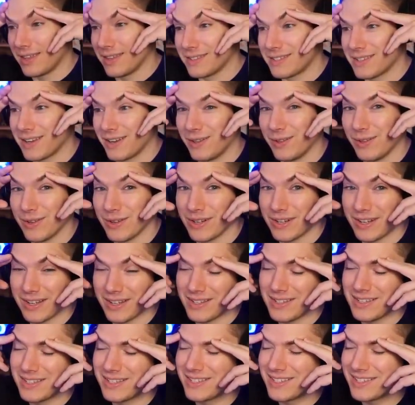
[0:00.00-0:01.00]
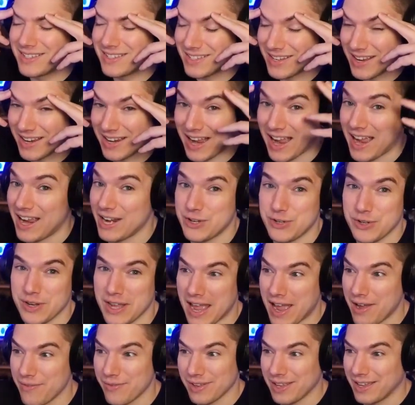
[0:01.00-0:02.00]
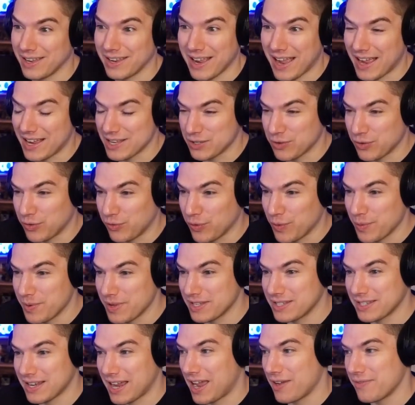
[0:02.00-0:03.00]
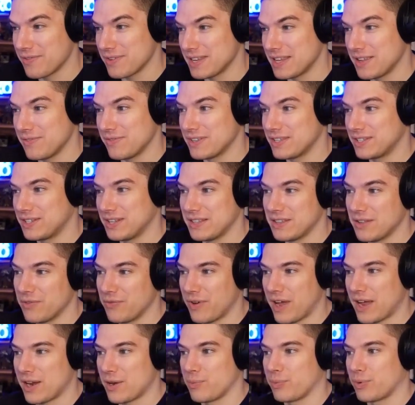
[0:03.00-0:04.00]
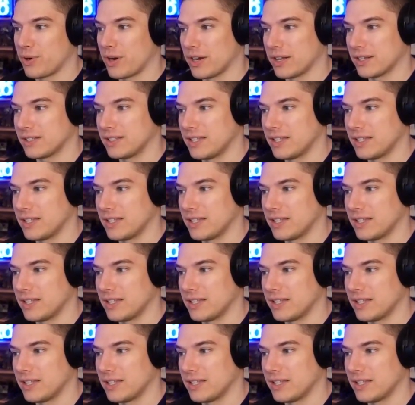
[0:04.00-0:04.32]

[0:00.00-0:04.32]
it's gonna look sick. I actually have, like, as of the filming this, I haven't even seen the final product